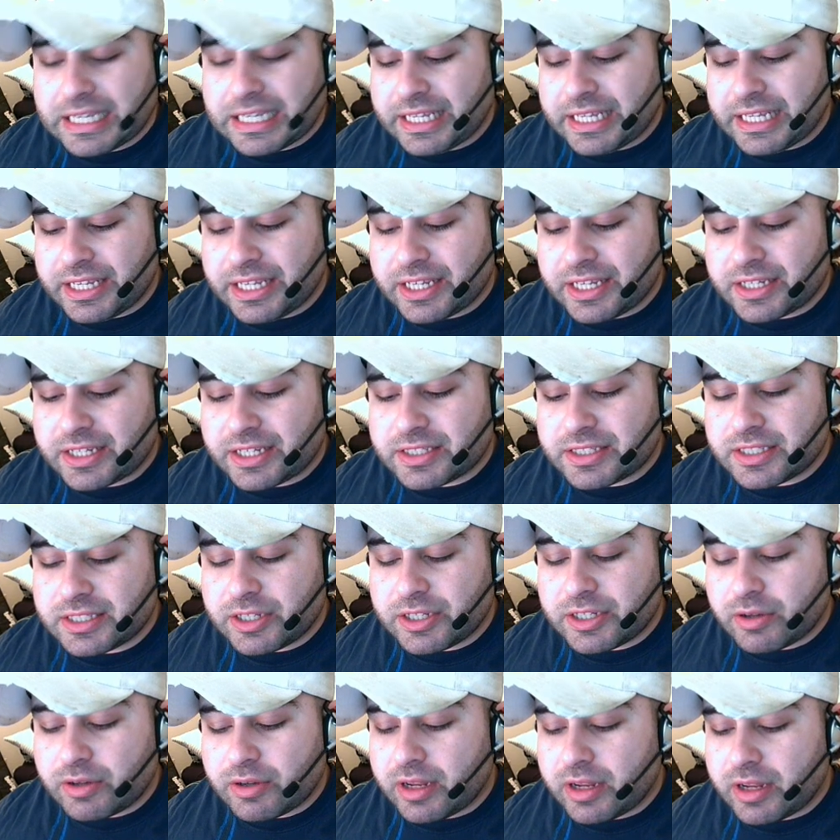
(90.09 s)
And,
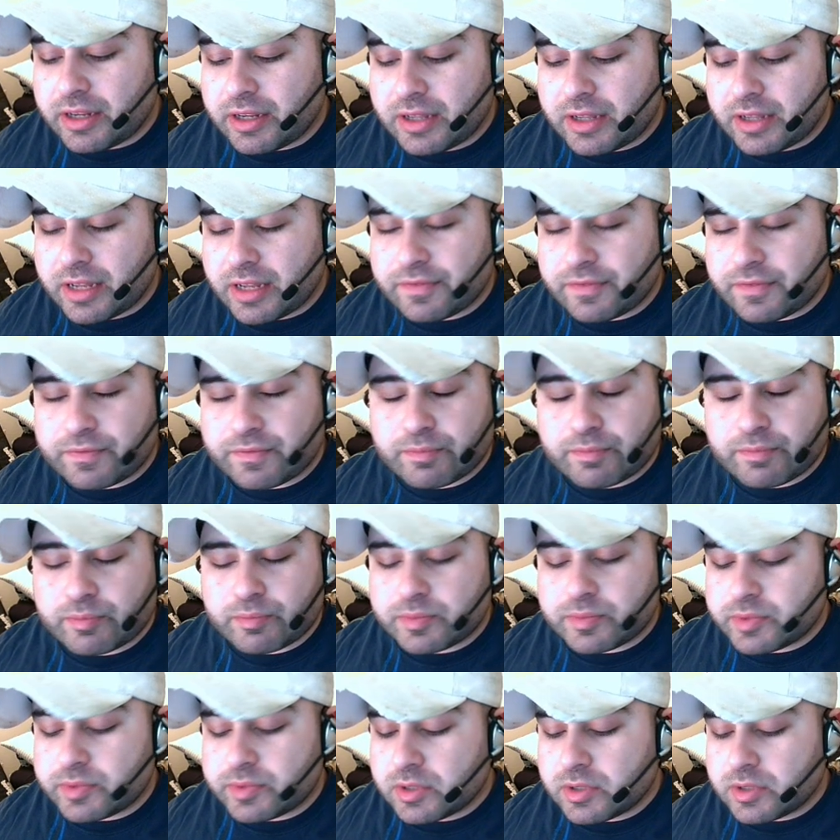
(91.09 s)
I've
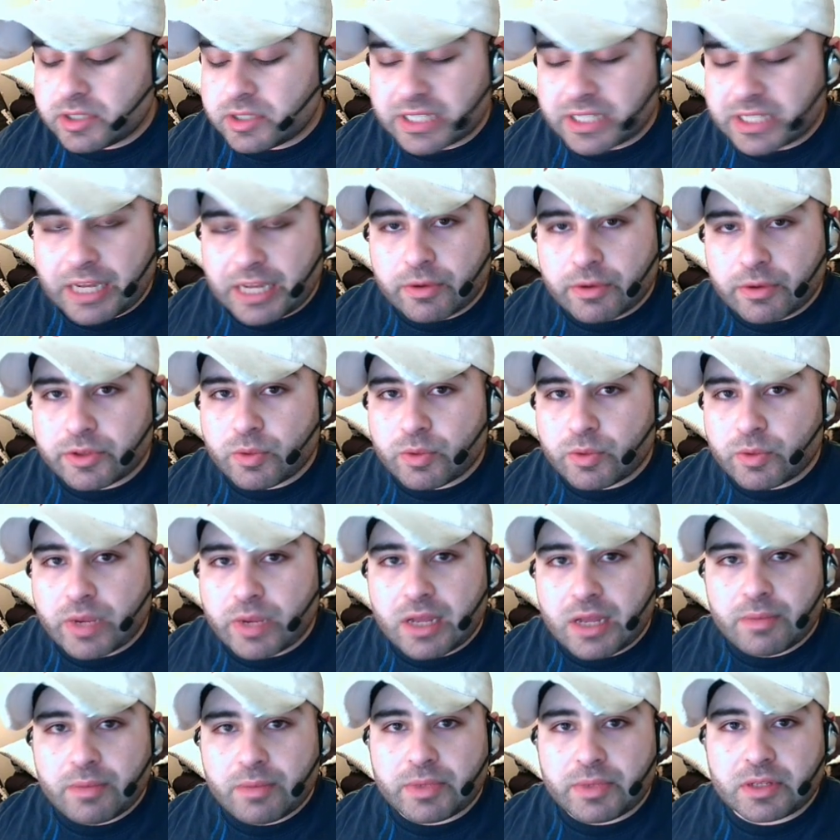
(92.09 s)
scoured the
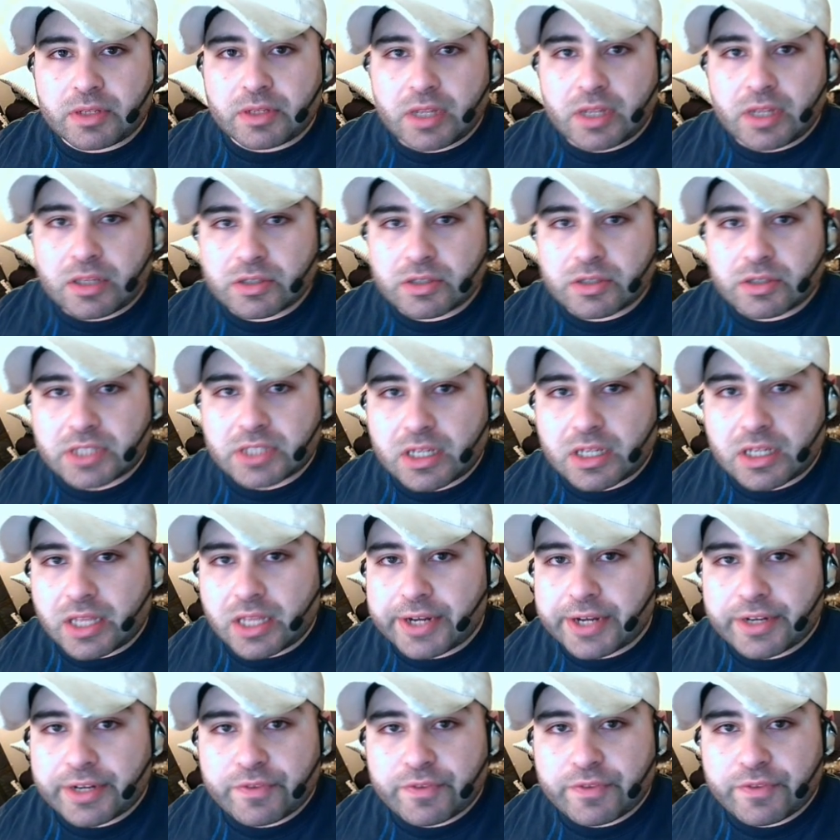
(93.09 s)
web and looked at a
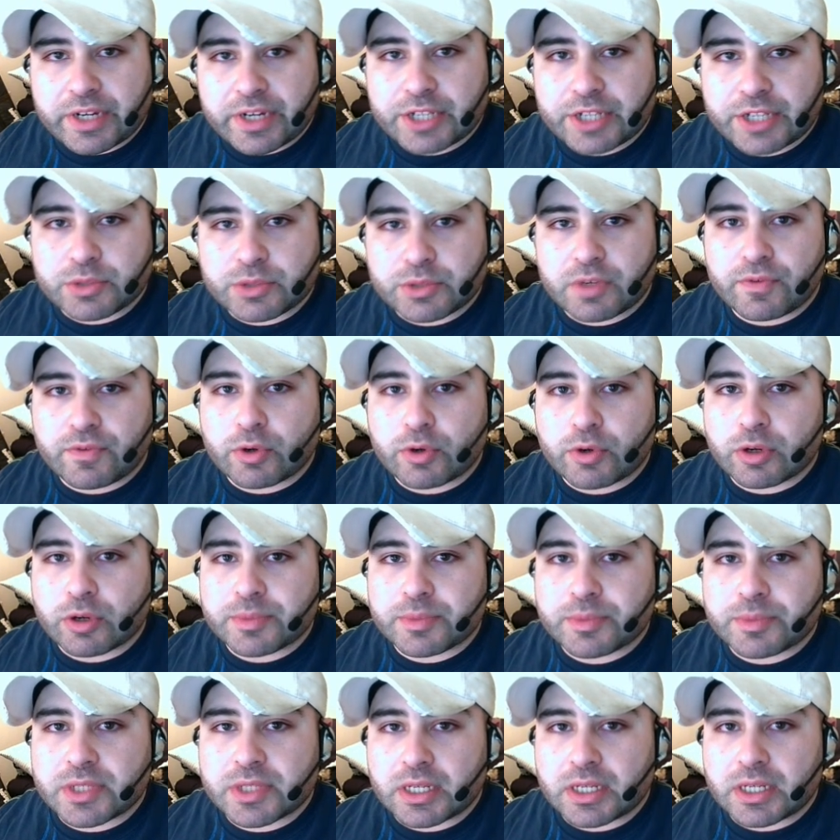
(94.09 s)
lot of different Android
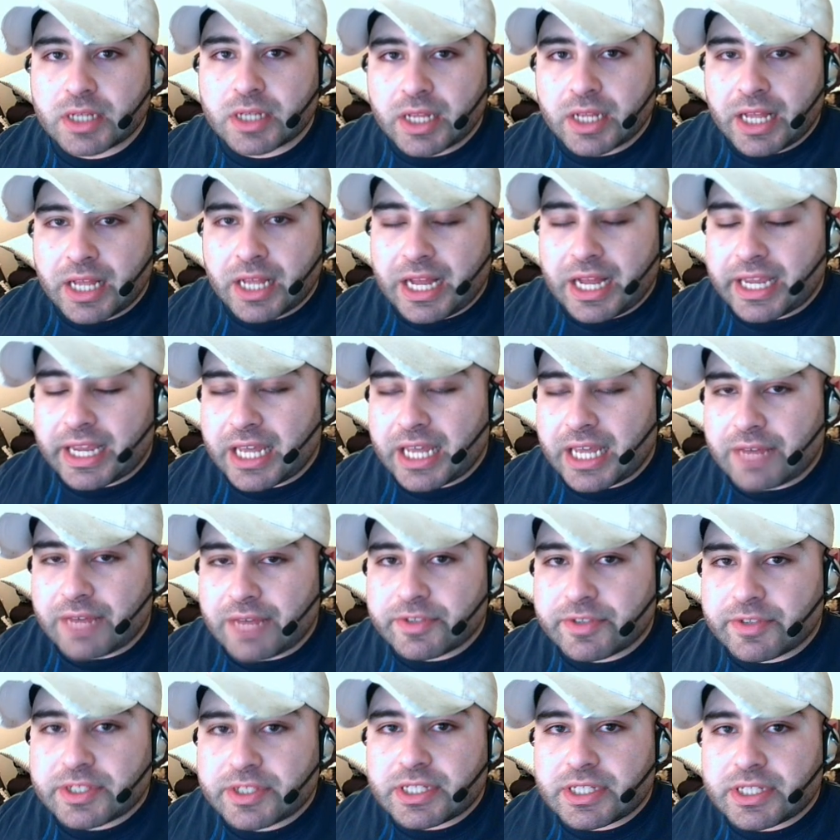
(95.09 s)
forums, and I
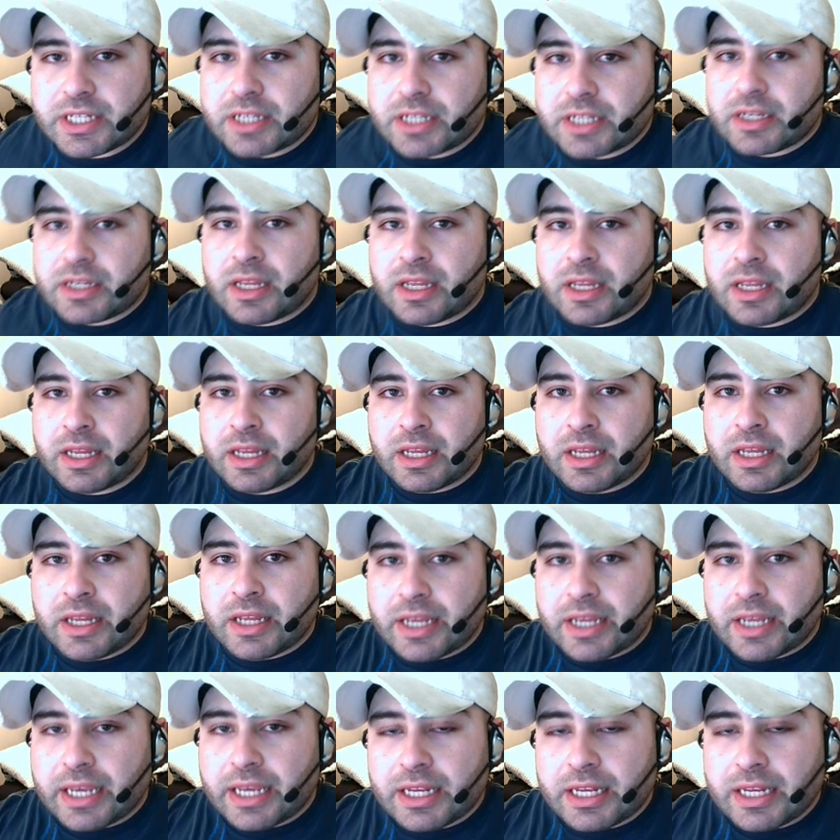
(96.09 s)
haven't seen
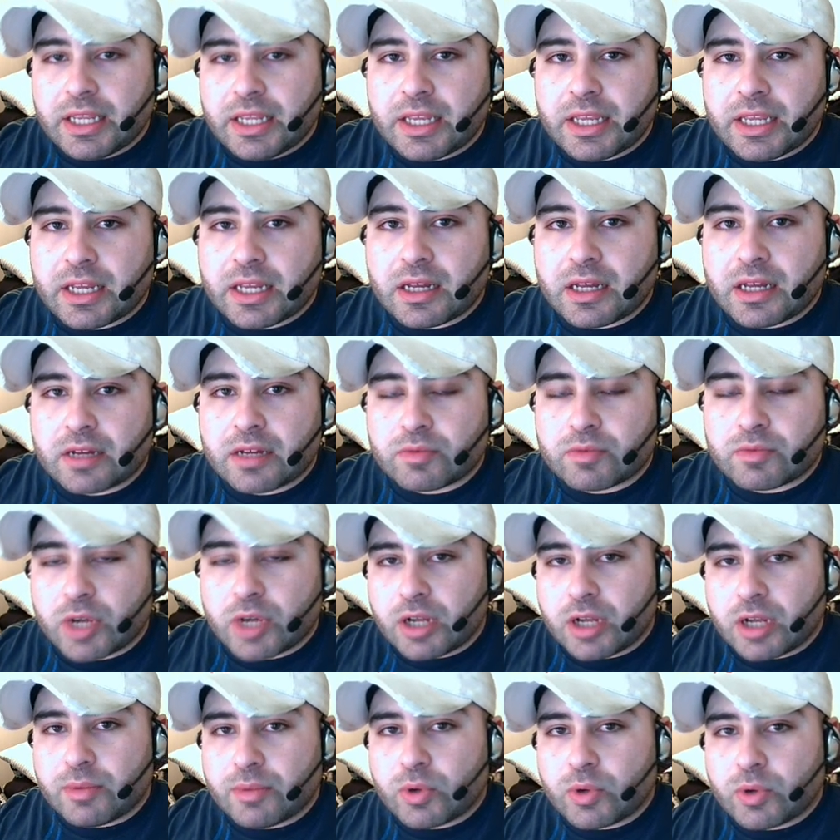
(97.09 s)
any
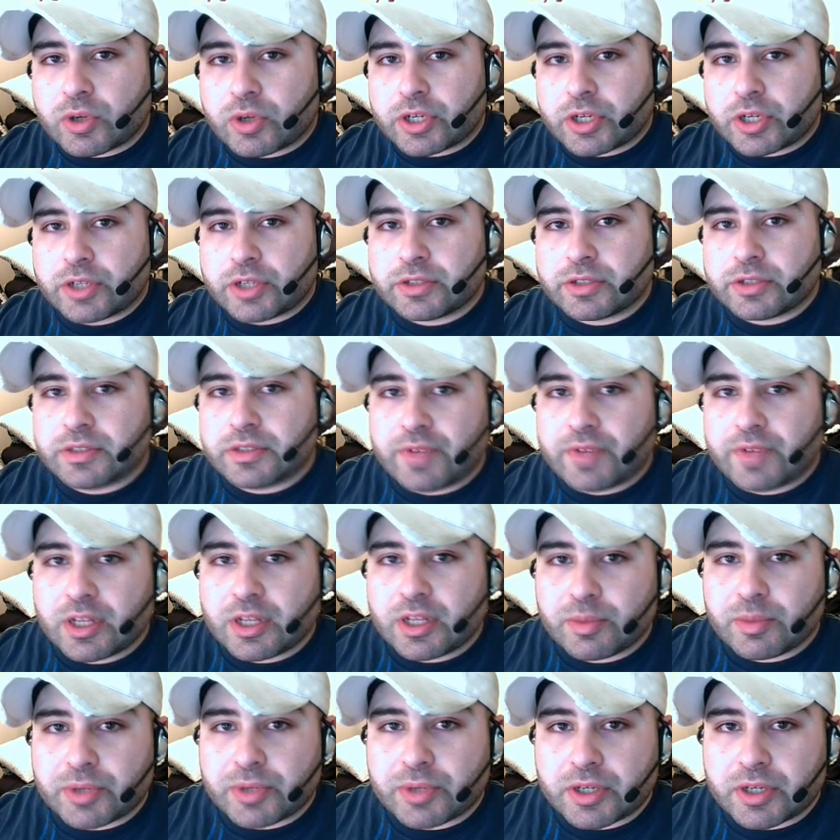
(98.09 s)
ROM or kernel
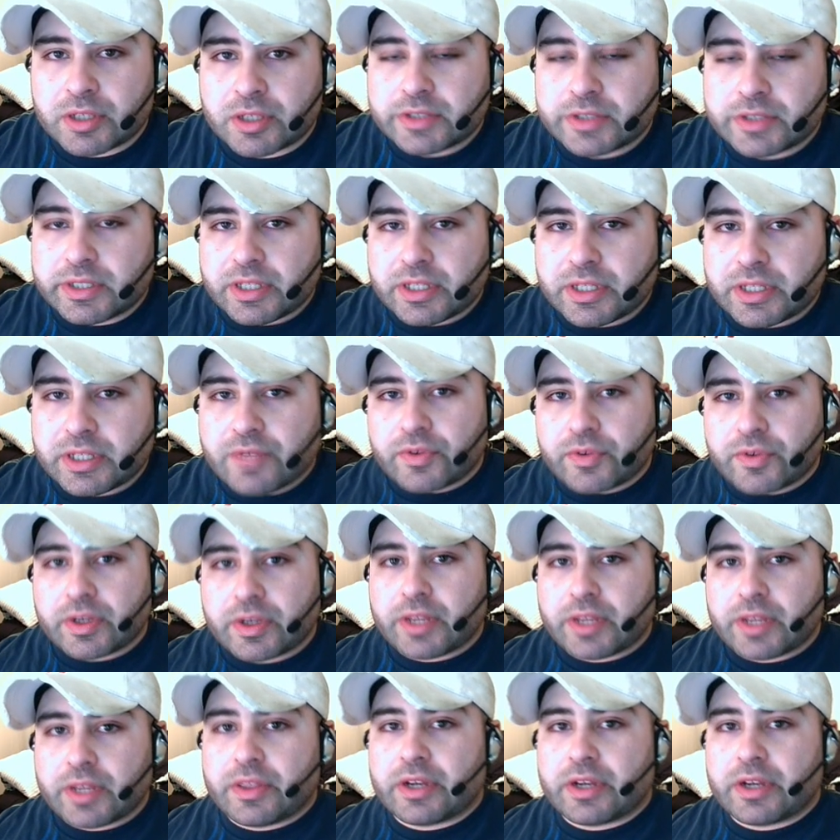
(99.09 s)
developer
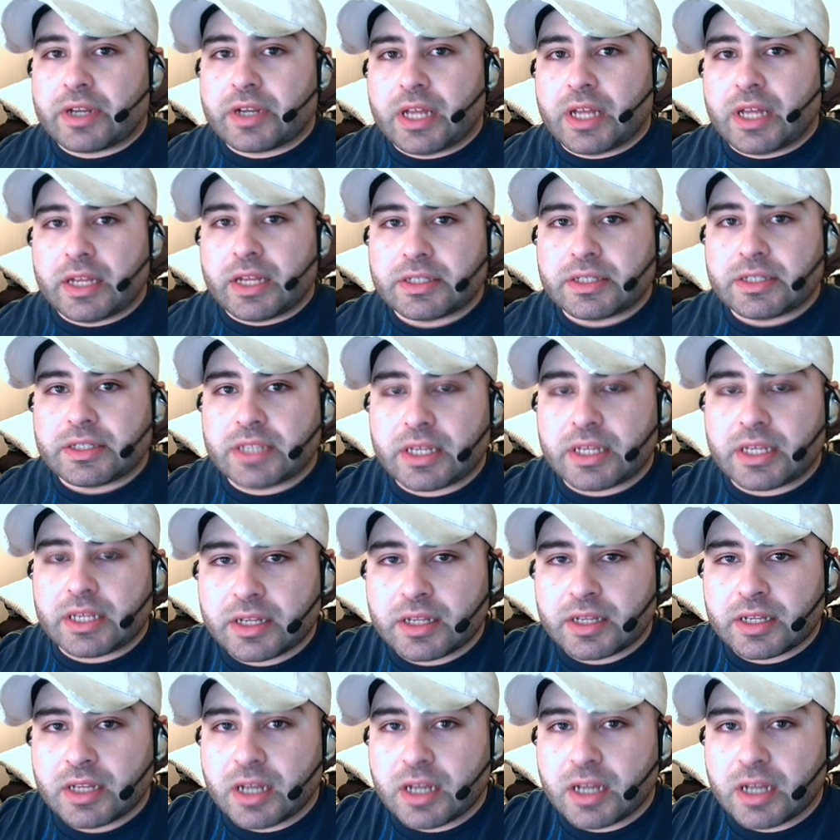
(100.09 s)
delivering their content